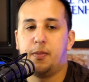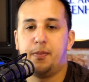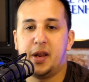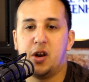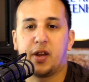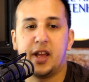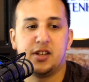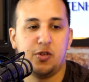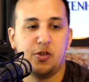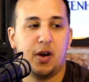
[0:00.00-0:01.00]
be looking
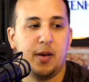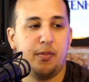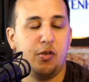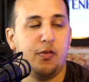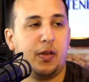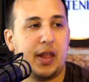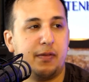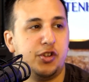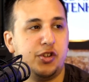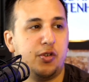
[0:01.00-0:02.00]
to uh, improve on that for
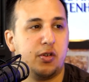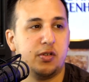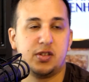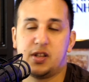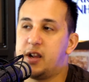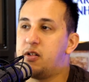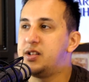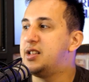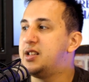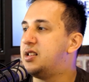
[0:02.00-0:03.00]
sure because they've got a
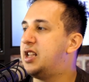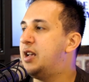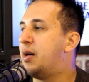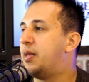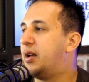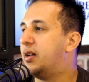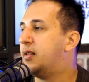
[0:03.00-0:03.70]
decent team, I think.